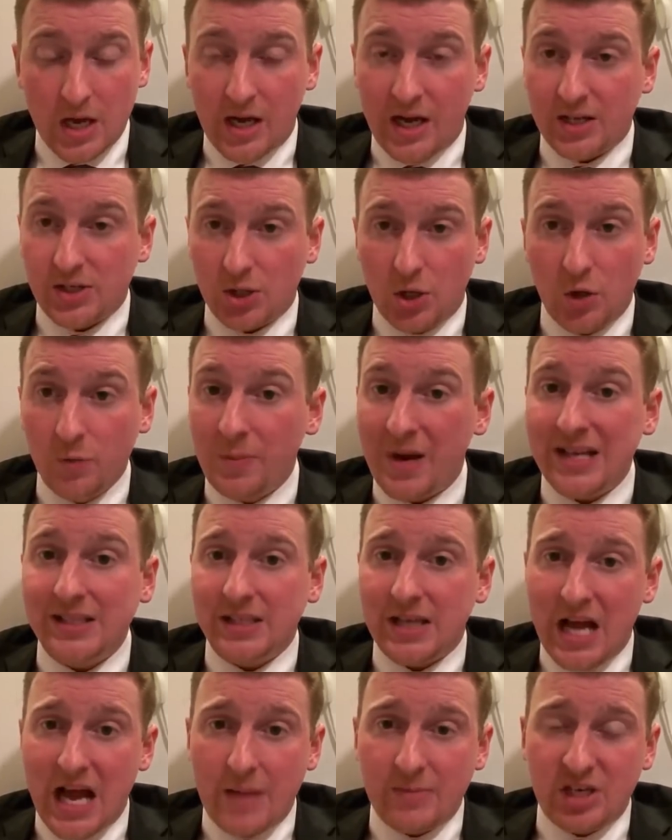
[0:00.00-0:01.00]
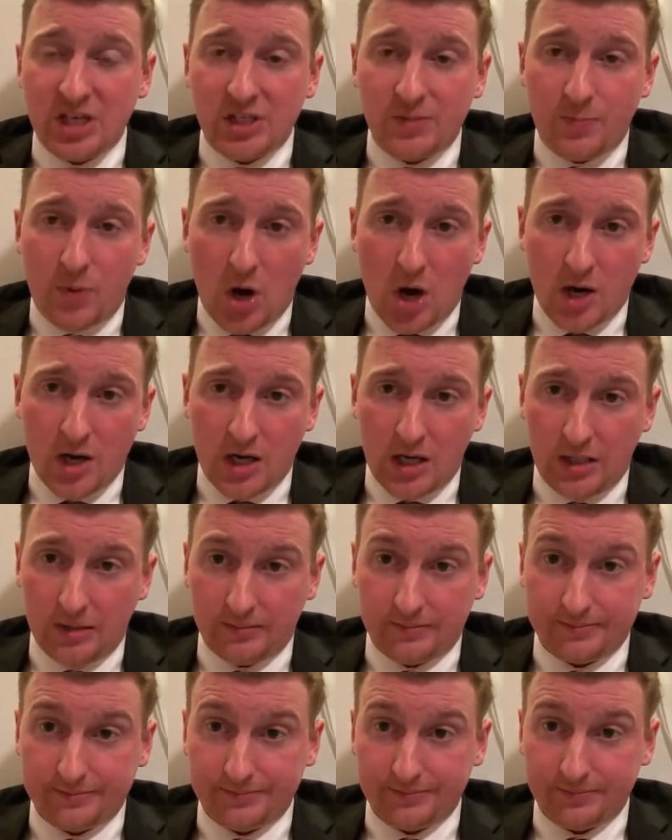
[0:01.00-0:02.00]
It's owned by the Communist Party,
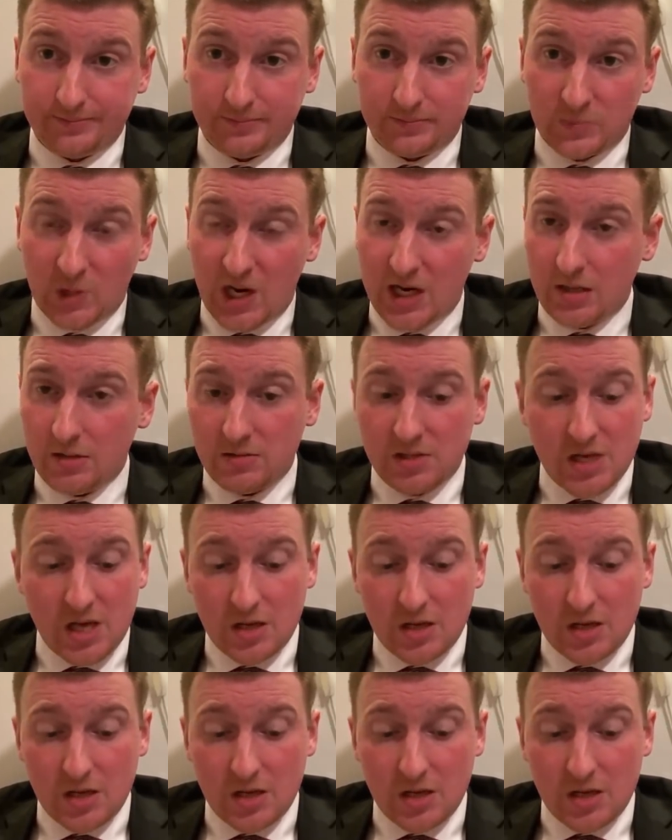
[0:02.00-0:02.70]
right?